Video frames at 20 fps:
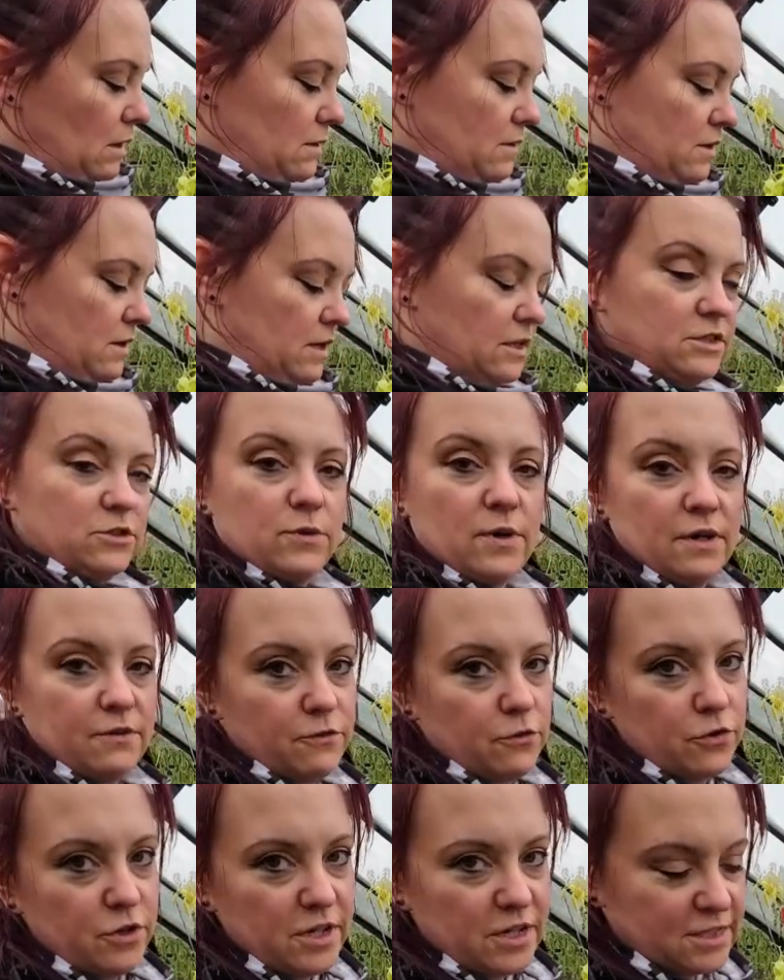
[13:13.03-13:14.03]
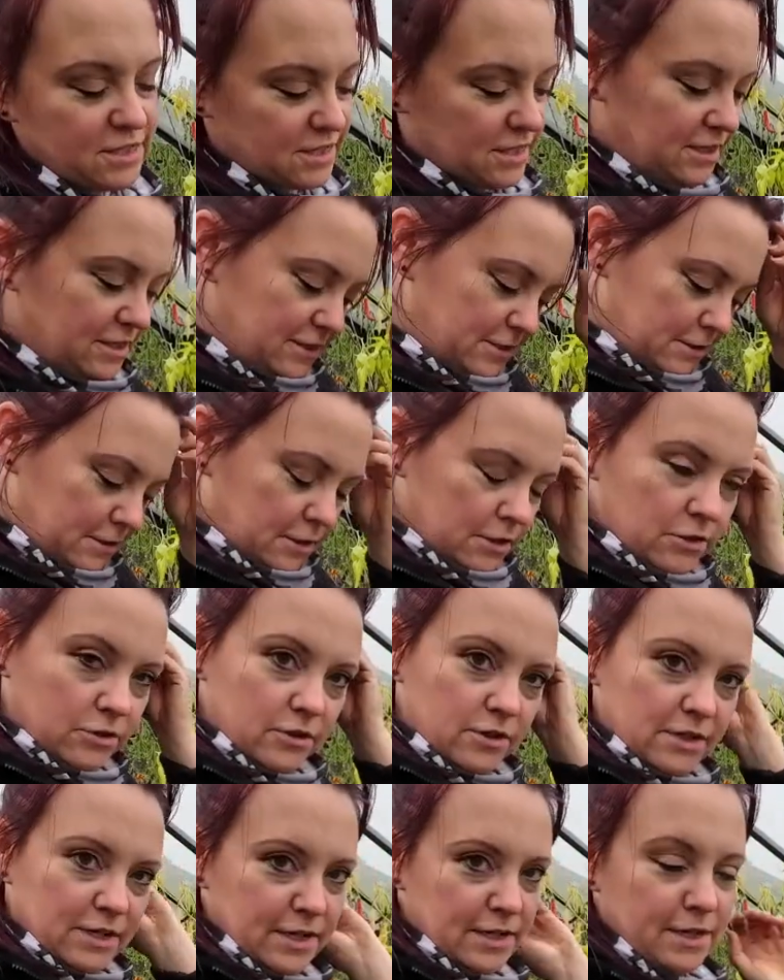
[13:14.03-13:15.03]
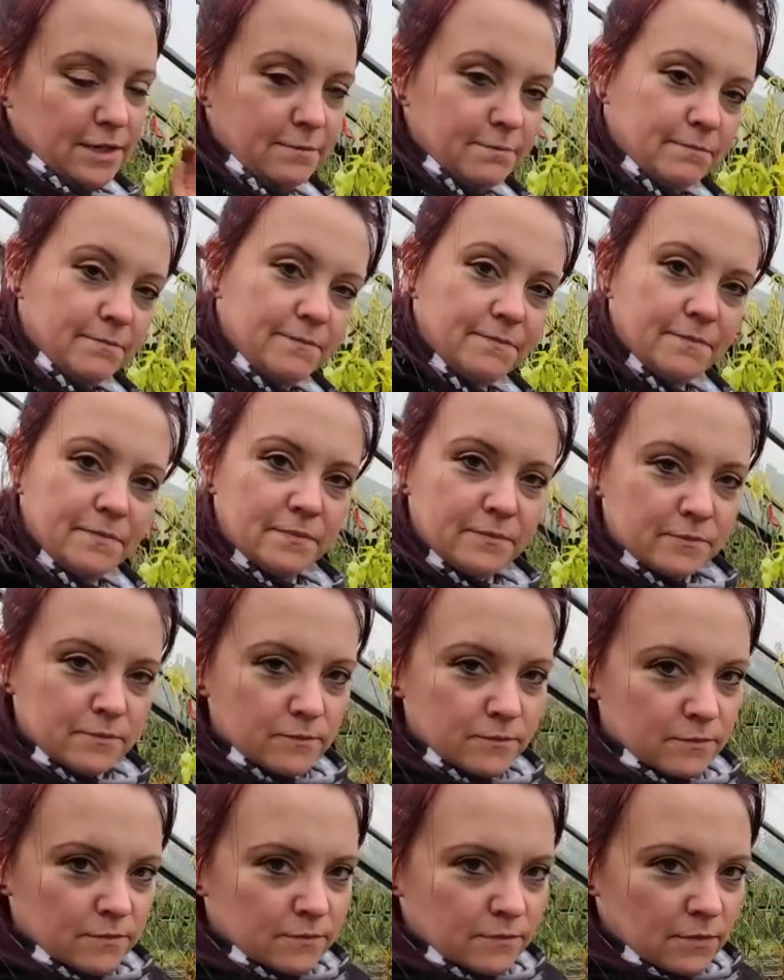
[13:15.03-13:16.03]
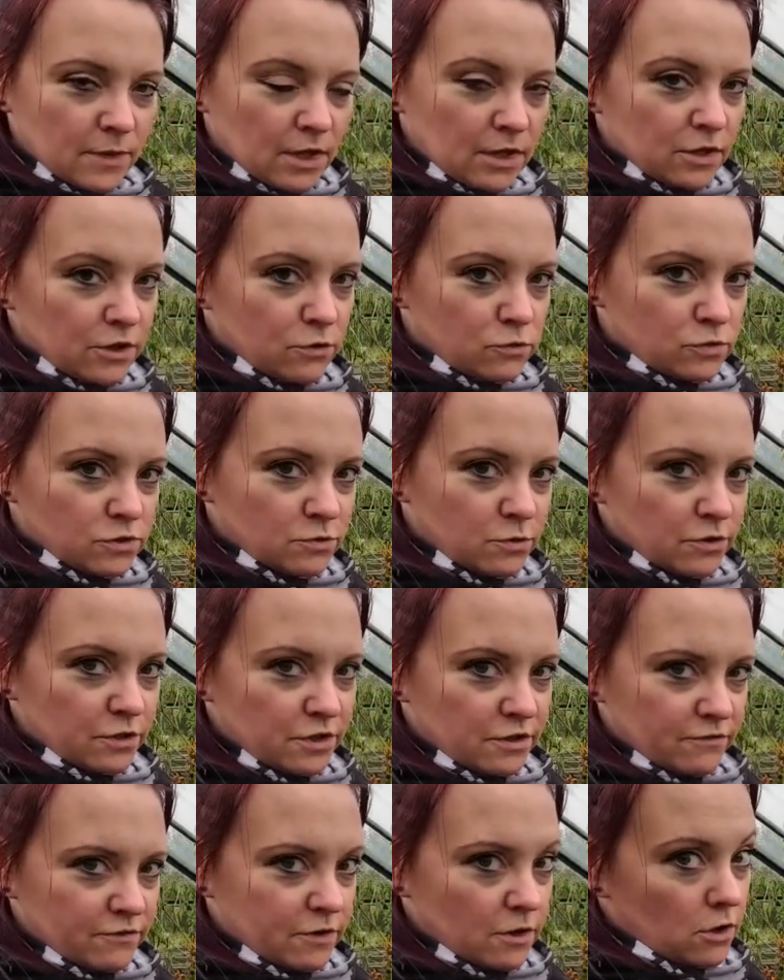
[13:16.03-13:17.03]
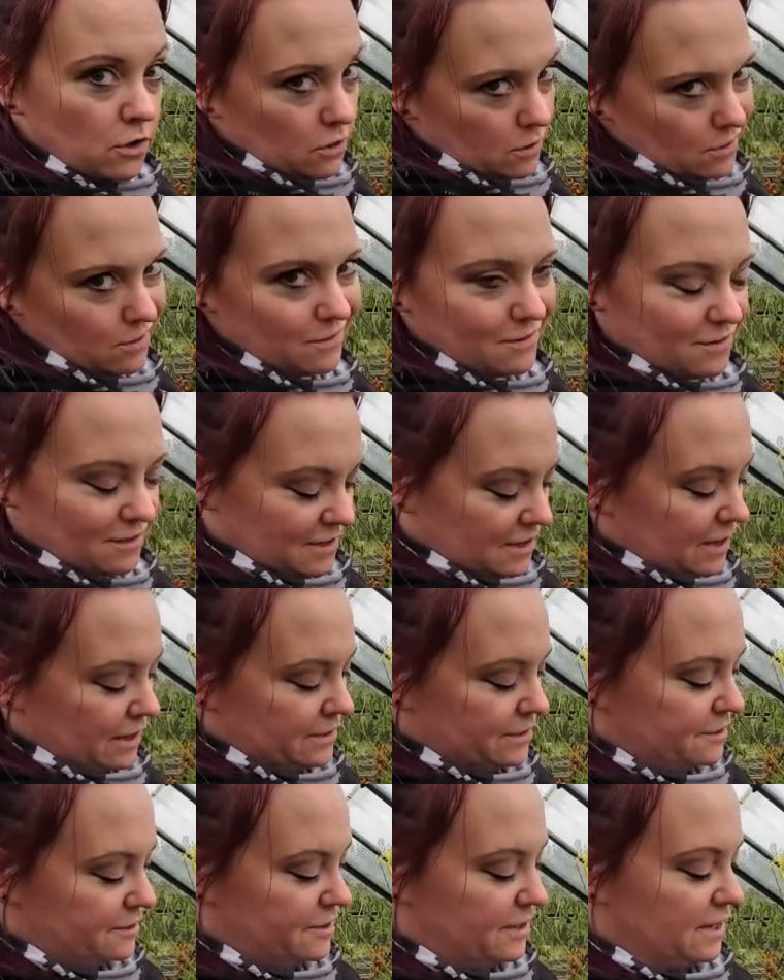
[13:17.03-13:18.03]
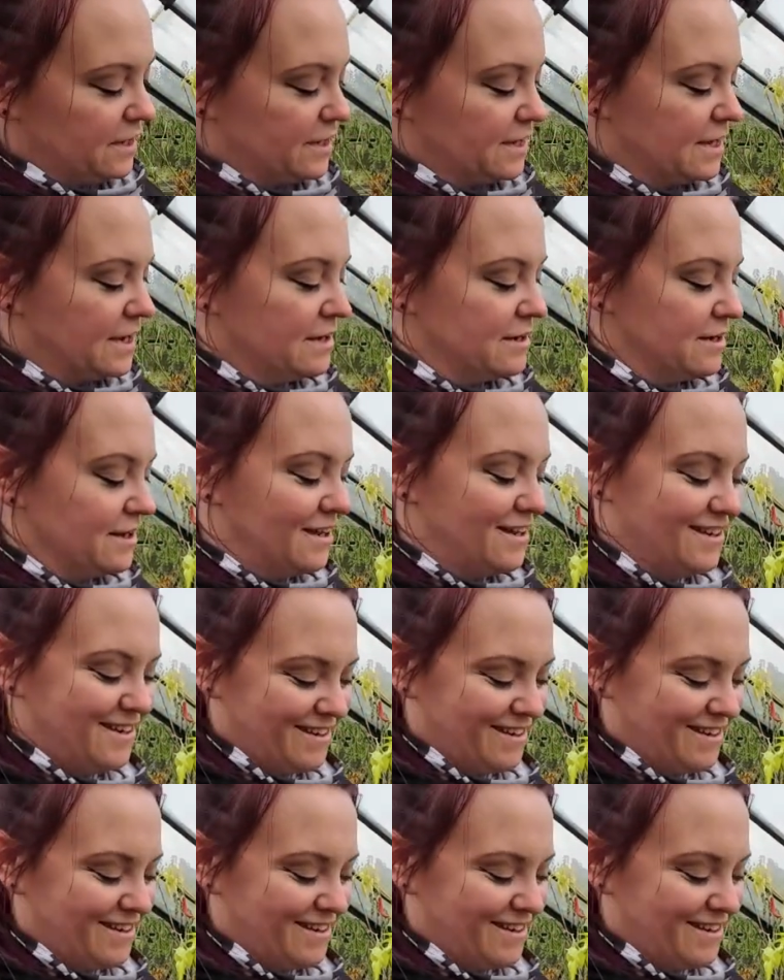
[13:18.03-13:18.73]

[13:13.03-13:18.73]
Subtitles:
Yeah, it's quite funny, is this? You know, use what you've got kind of thing again.